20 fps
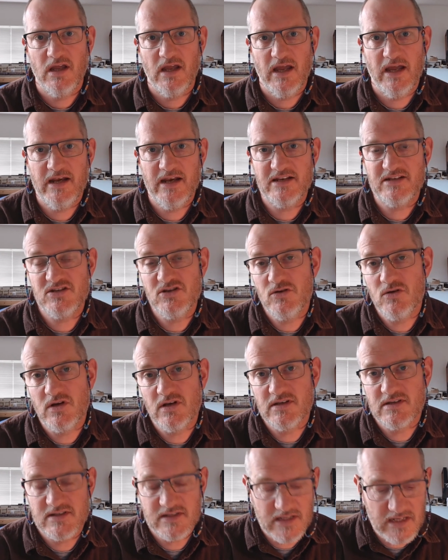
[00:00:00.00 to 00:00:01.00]
And as you
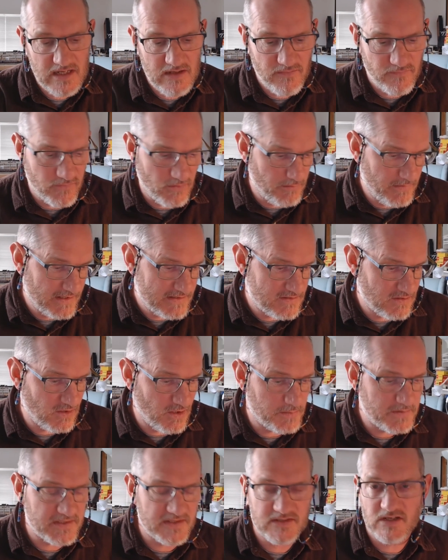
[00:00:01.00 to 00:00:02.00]
can see from that
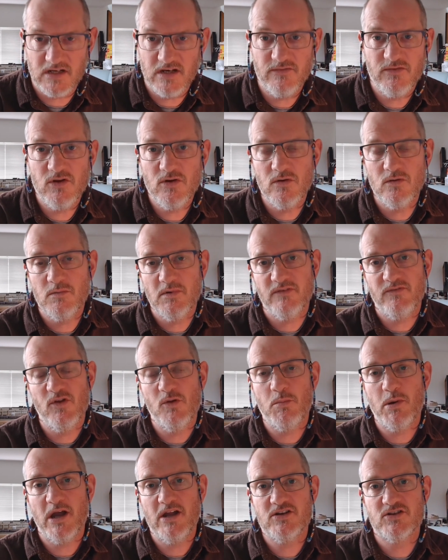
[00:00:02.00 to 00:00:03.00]
synopsis, and if you
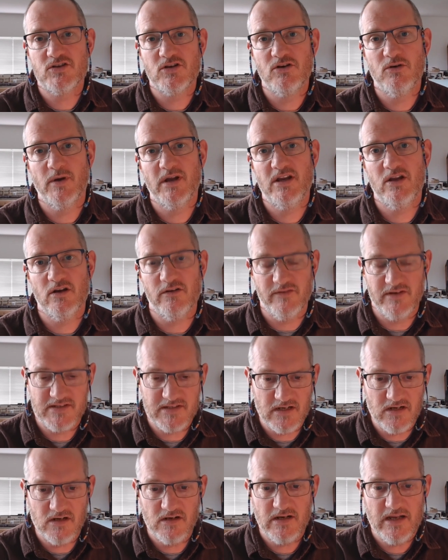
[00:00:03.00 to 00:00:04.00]
page through any of it
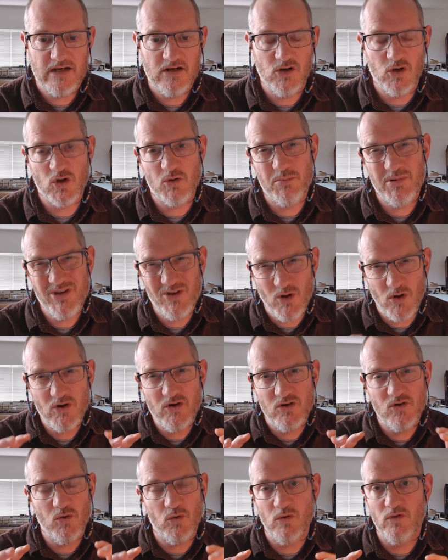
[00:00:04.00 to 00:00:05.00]
and look
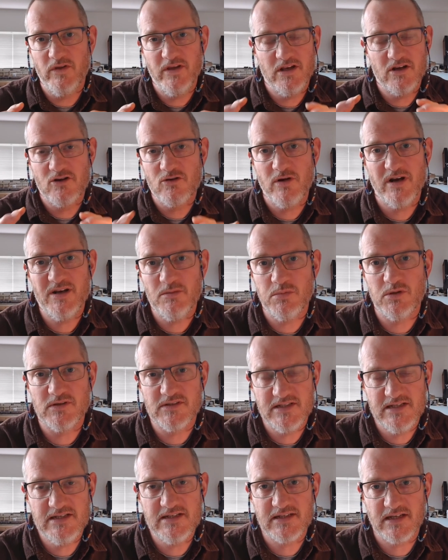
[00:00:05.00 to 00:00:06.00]
beyond all the incredible
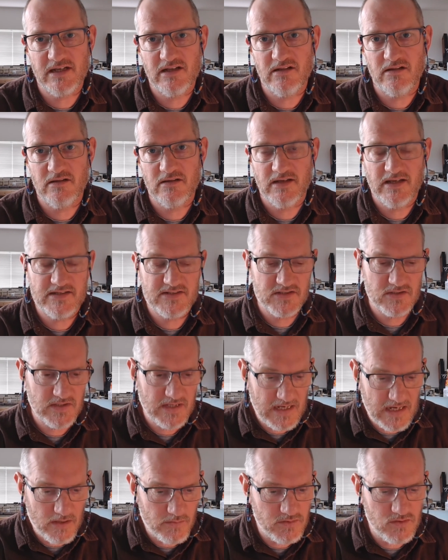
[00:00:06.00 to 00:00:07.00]
detail as to
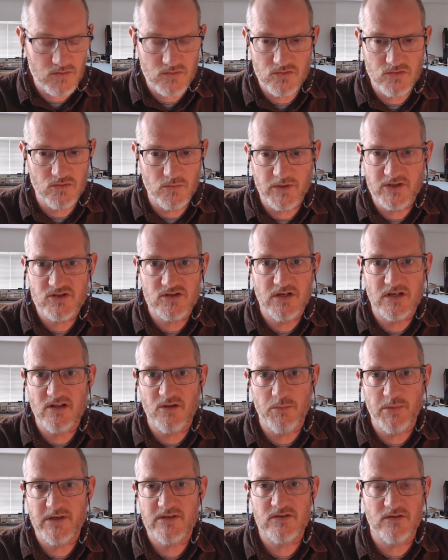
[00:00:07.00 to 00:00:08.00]
how you do which little
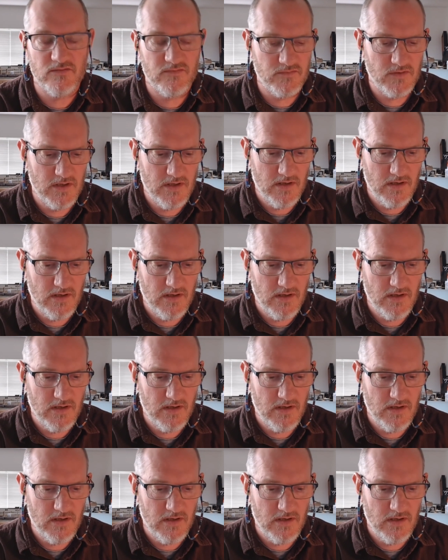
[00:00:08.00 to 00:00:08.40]
bit of